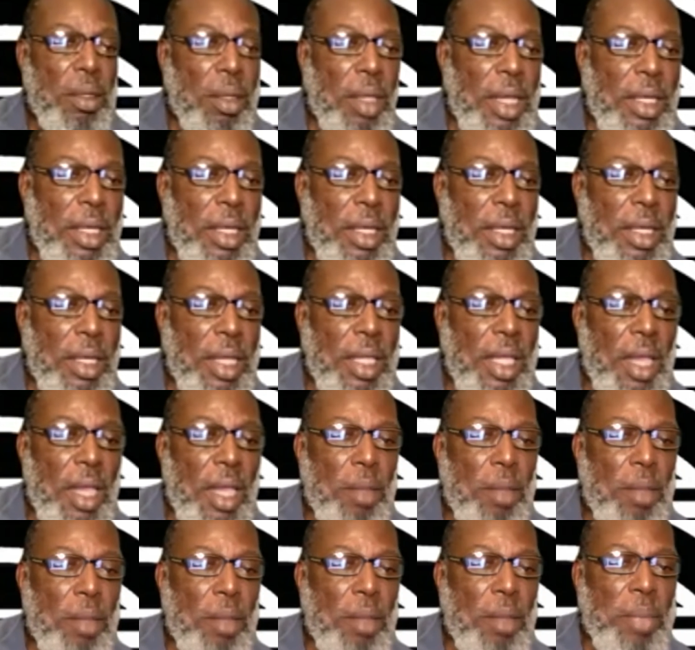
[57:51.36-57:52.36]
a
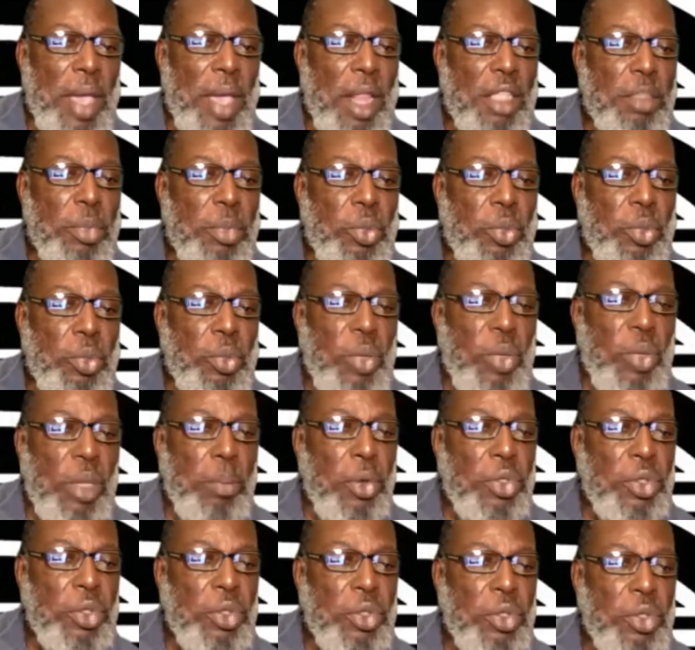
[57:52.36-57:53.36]
dedicated balance
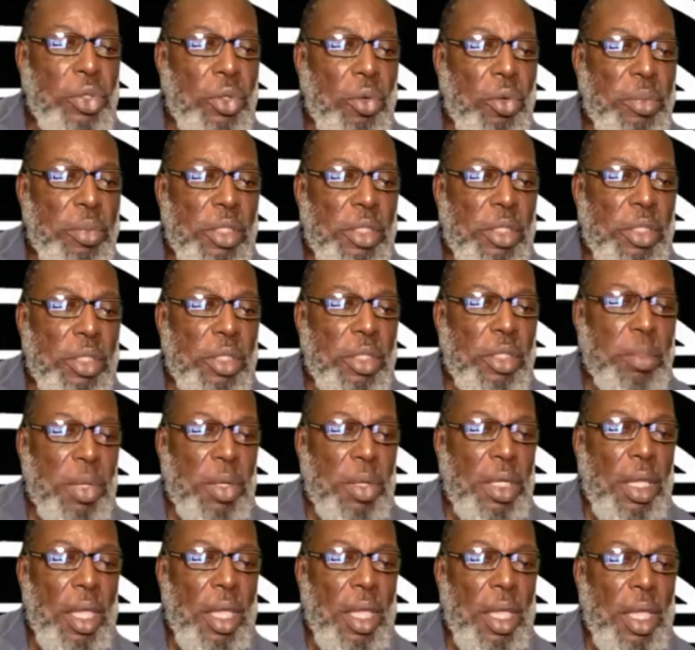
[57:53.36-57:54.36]
between personal
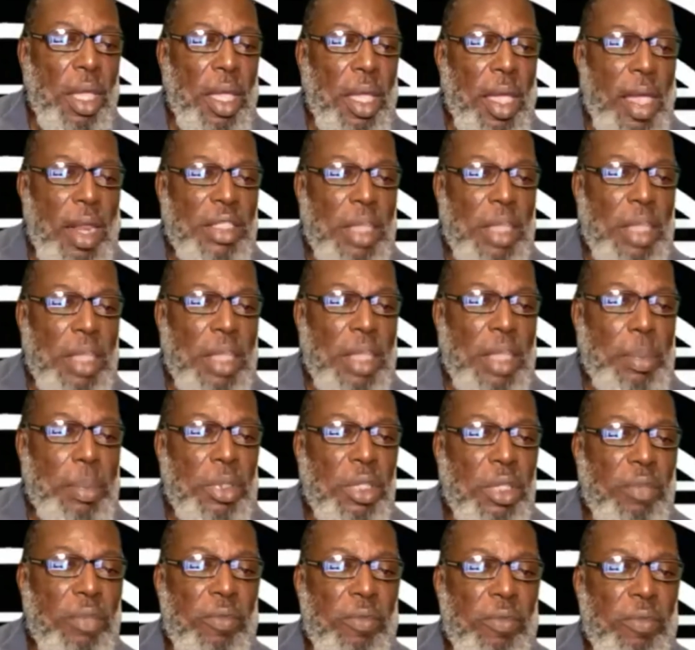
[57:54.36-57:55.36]
responsibility and
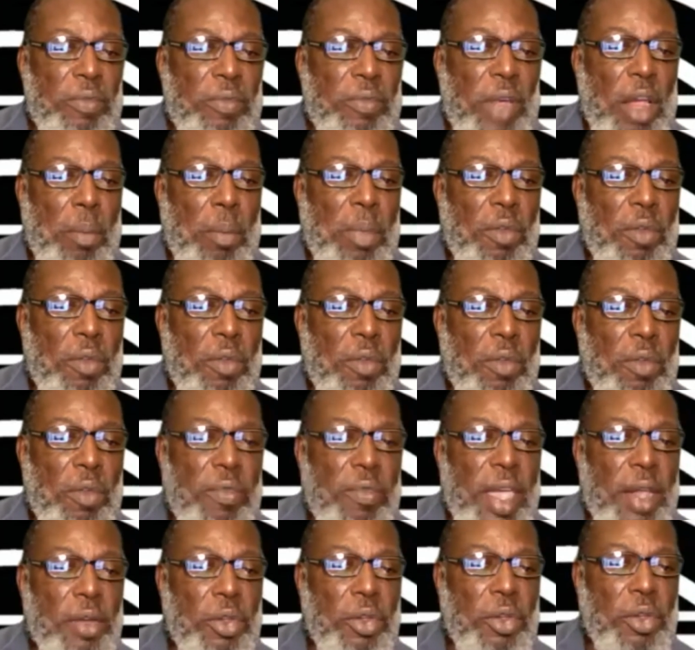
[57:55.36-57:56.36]
acceptance of
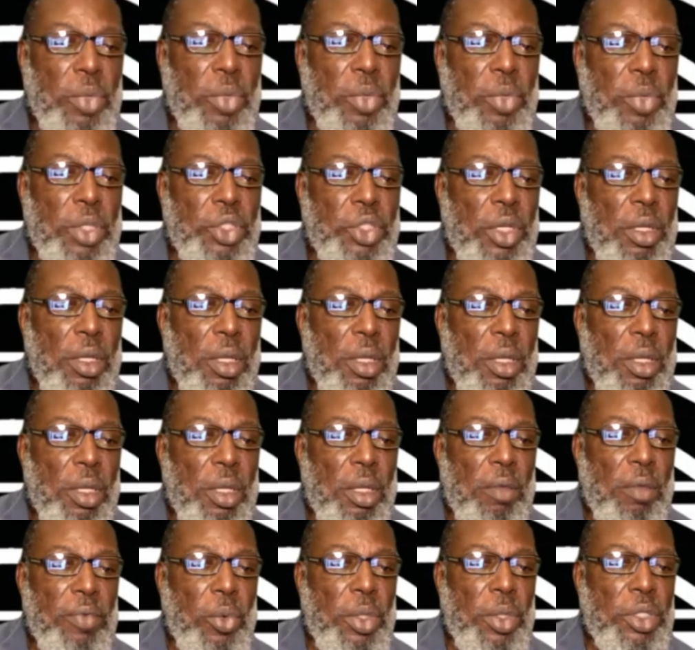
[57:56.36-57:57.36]
environmental factors which
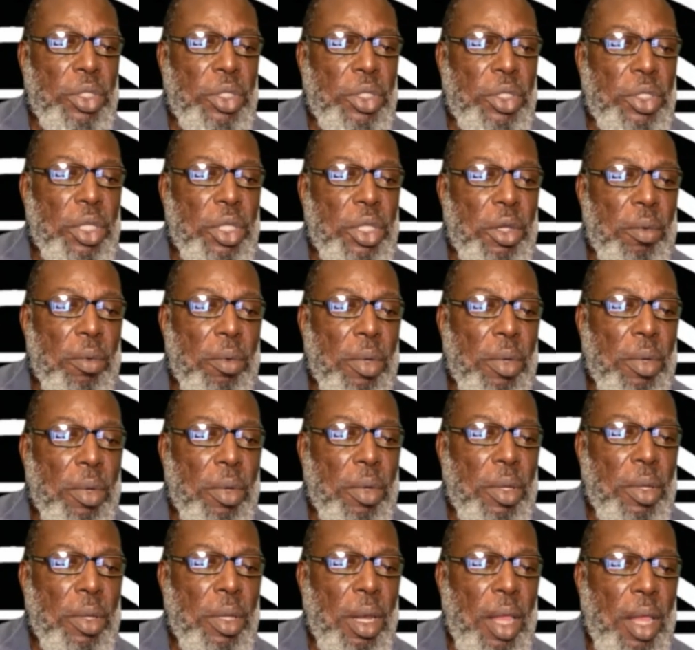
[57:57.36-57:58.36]
influence
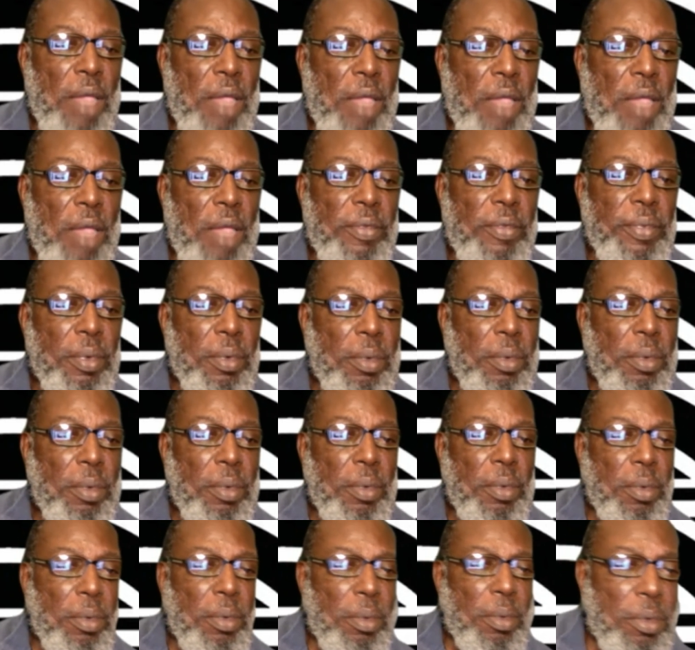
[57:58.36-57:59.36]
their life
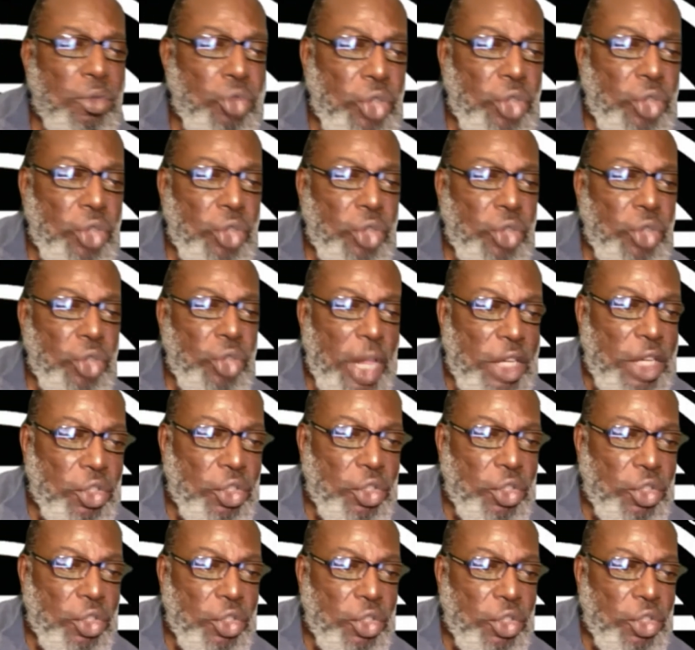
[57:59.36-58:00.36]

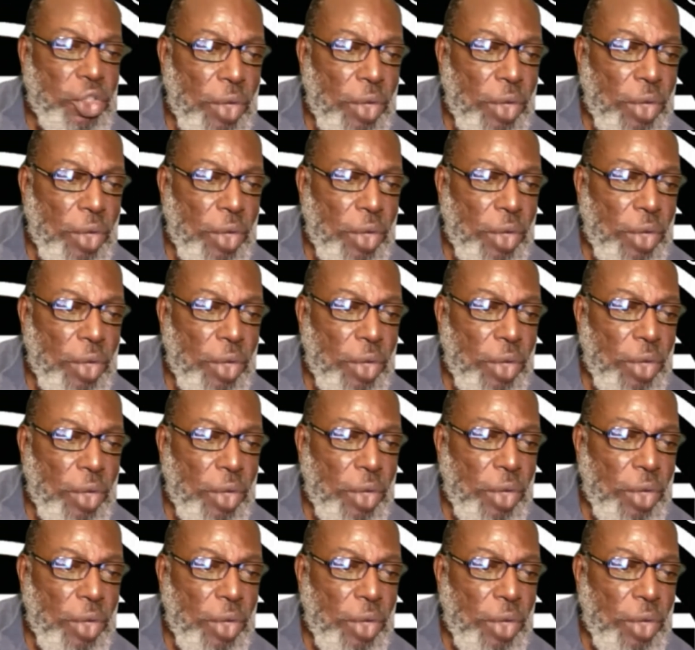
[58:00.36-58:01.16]
trajectory, such